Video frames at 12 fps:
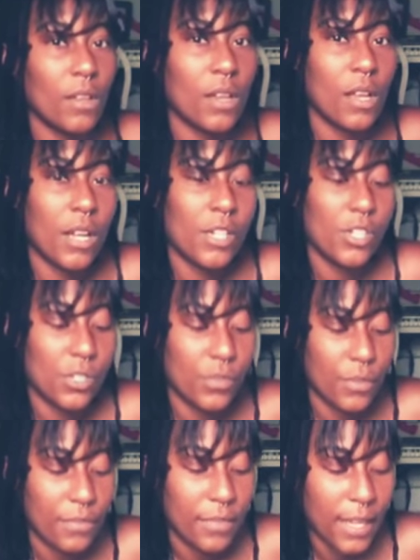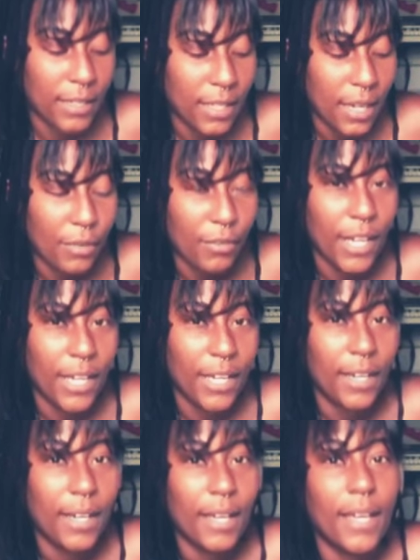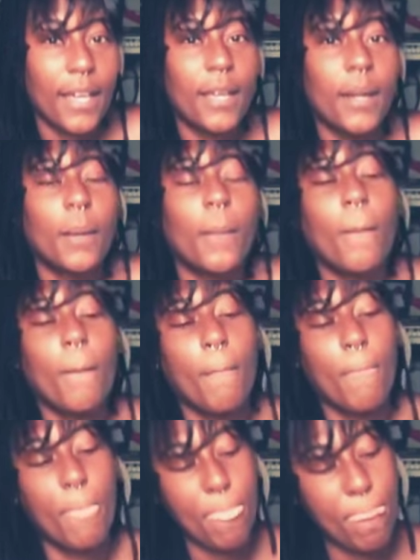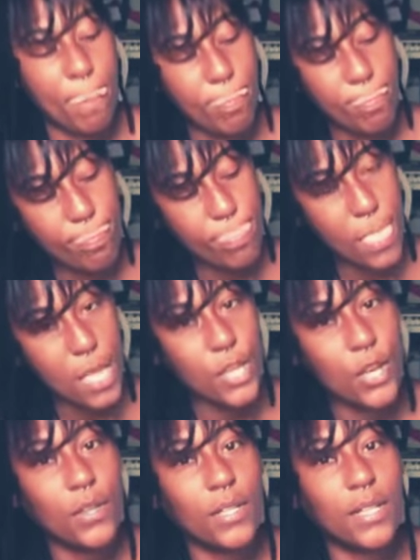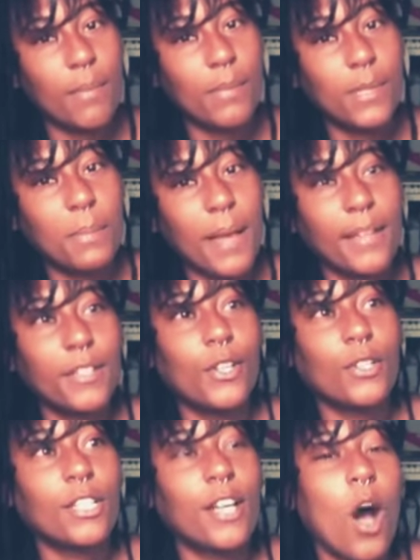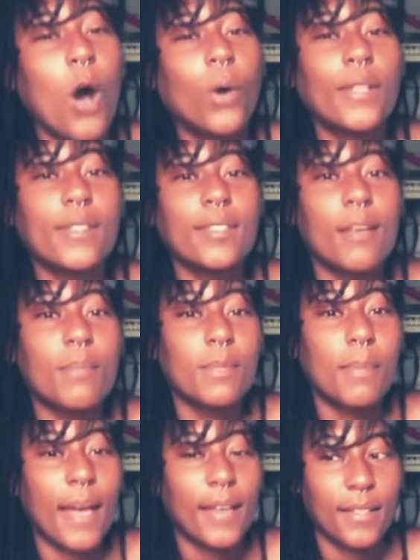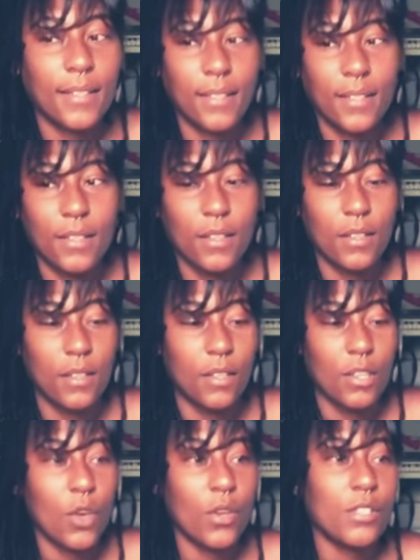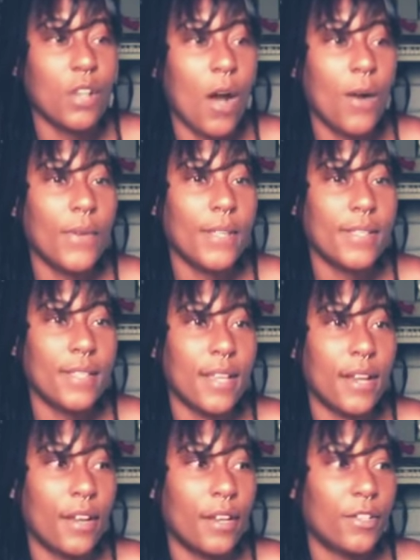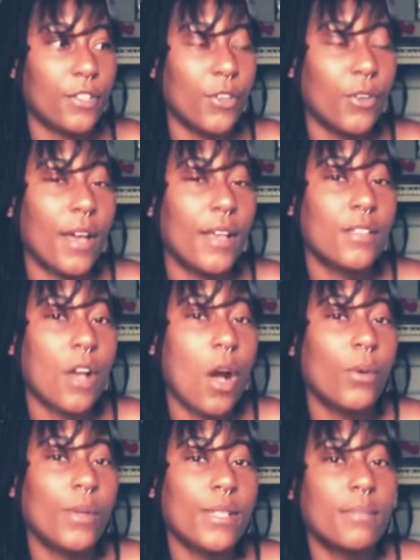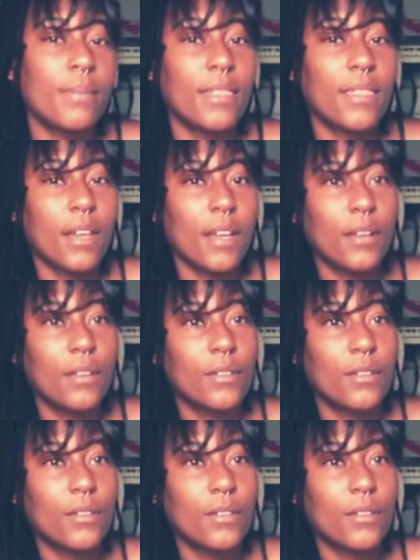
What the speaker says: And I just reflect and I write, and yoga comes back. Yoga always comes back. Yoga's always there. Yoga has always been there.